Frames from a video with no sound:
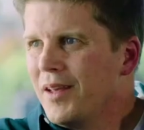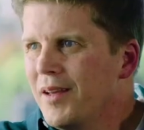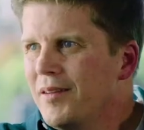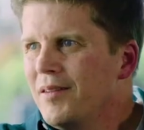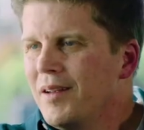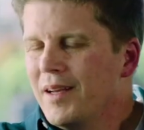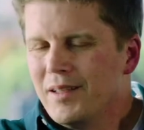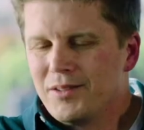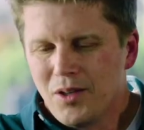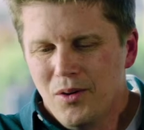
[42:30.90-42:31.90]
mm-hmm. then. Yeah,
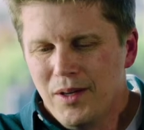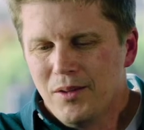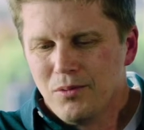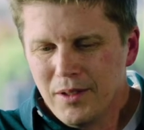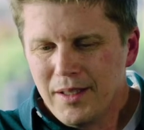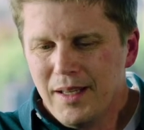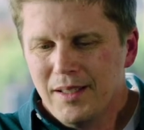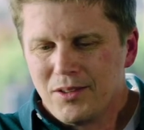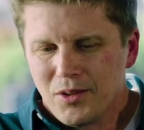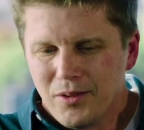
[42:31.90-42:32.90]
so it really
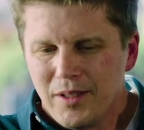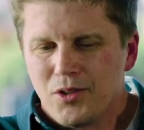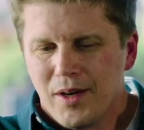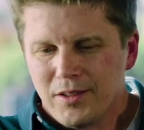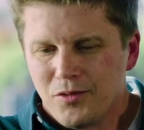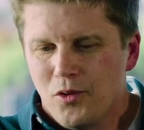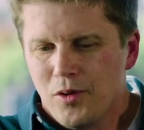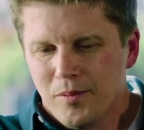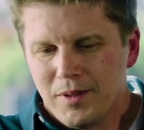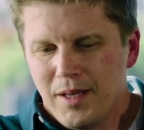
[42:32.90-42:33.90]
it certainly
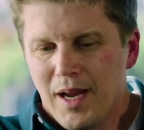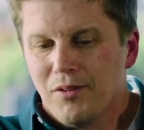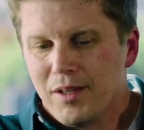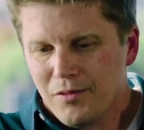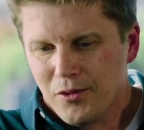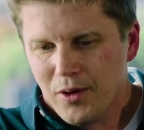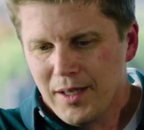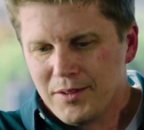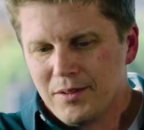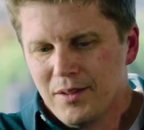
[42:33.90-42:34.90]
transformed everything for
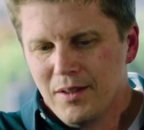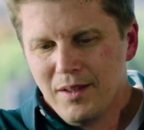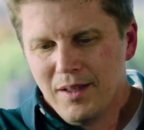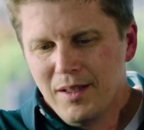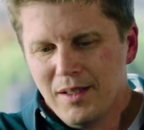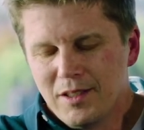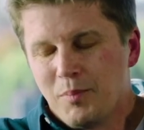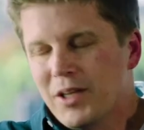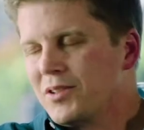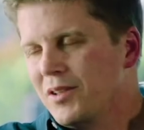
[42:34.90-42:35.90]
us,
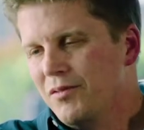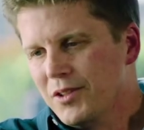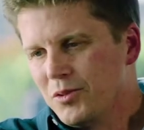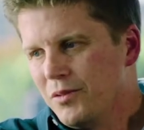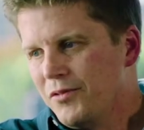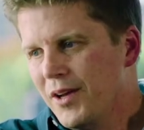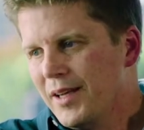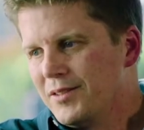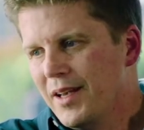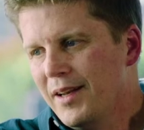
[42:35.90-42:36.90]
especially in visual
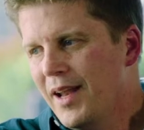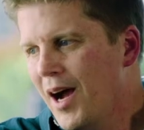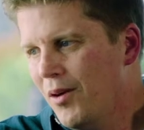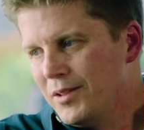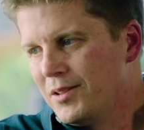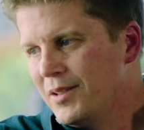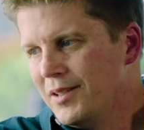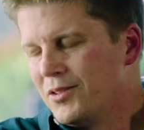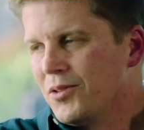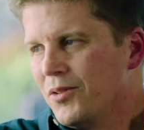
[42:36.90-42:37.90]
effects, and now it's
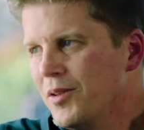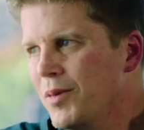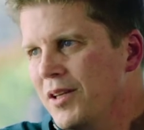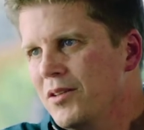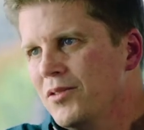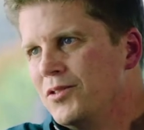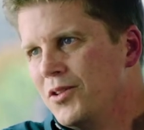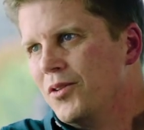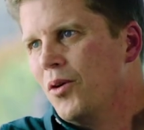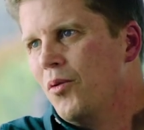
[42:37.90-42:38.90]
it's certainly being used
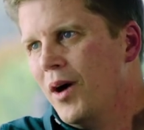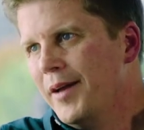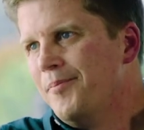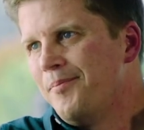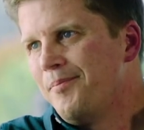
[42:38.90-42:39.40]
studio wide.